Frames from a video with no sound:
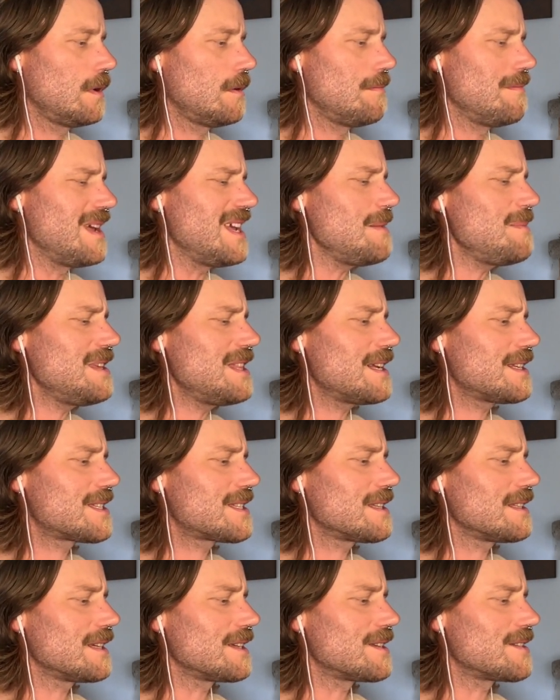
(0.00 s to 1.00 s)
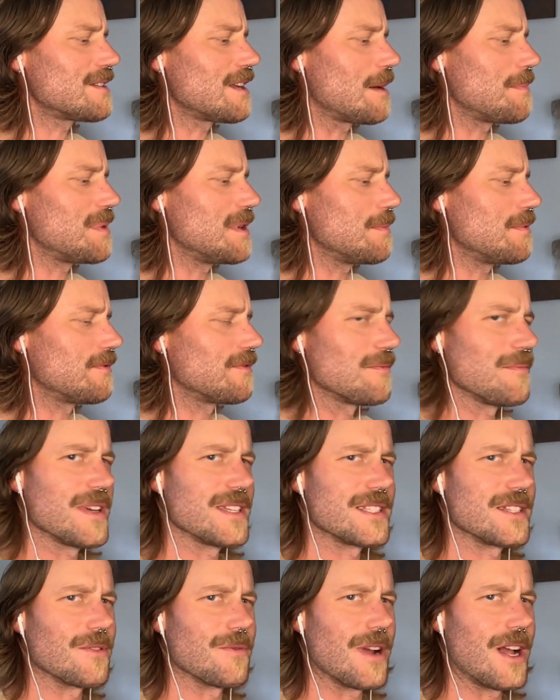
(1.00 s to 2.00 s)
maybe that's to like stop people from
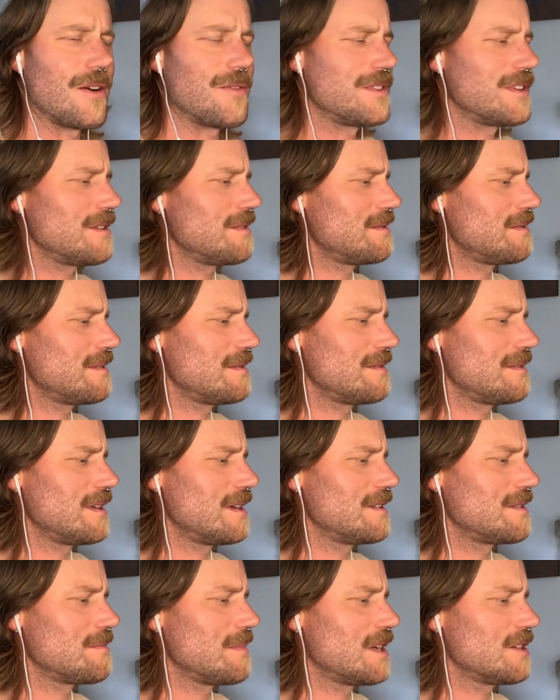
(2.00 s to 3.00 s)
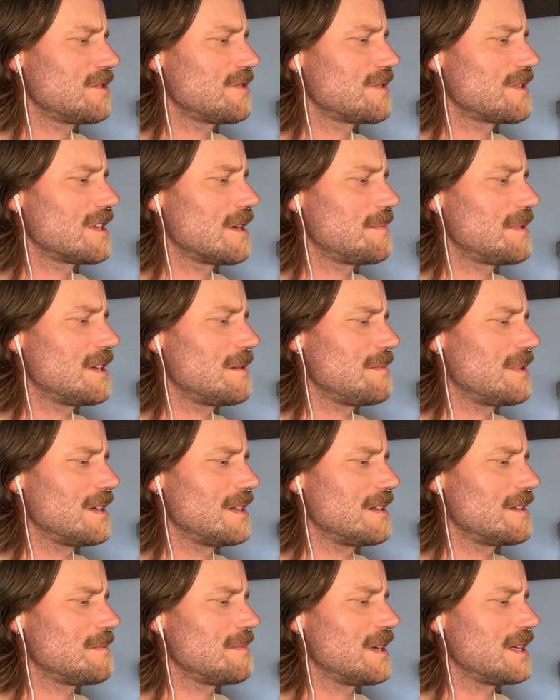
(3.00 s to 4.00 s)
messing around with it as much or something, but
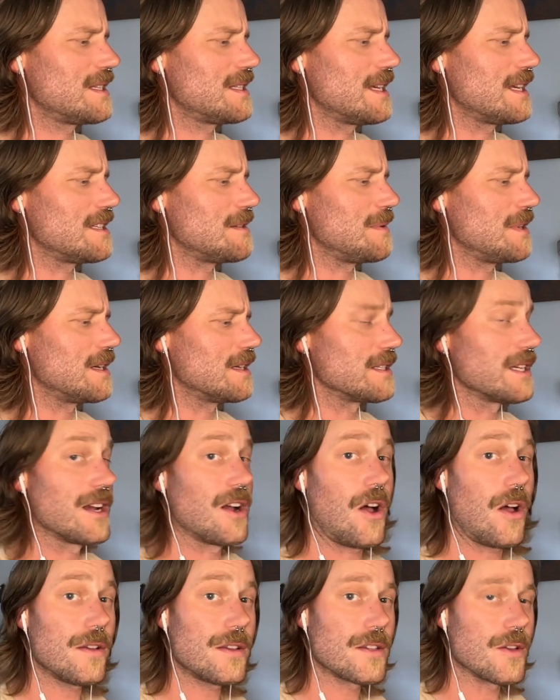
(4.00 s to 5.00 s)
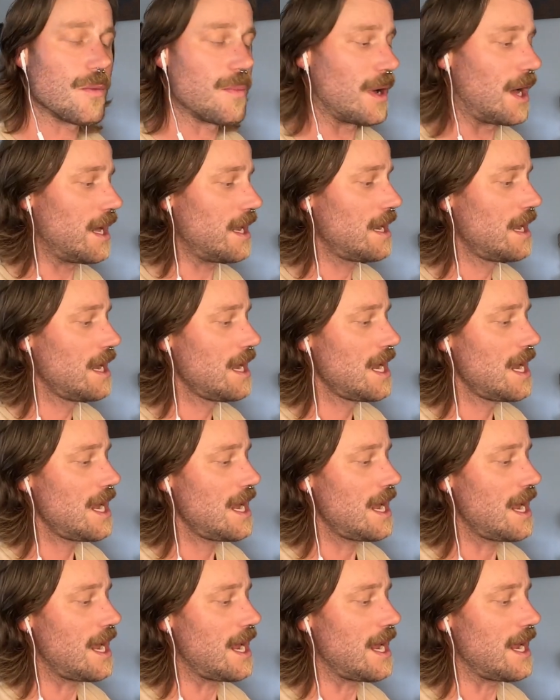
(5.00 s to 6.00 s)
that doesn't make sense, because I also bought
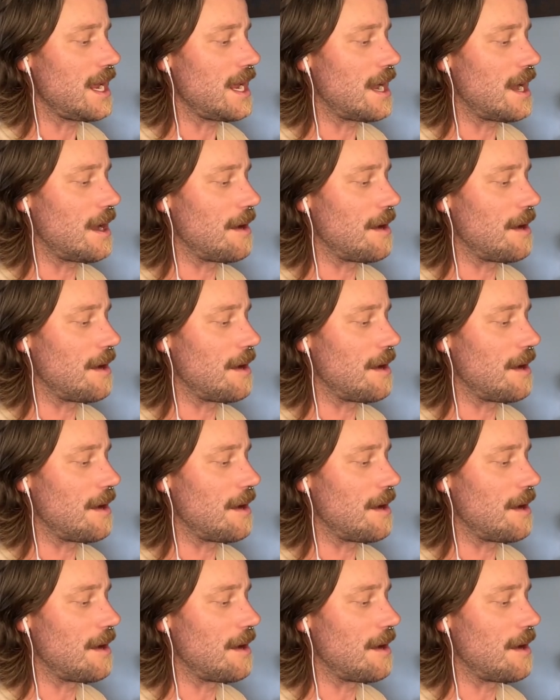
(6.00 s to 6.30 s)
a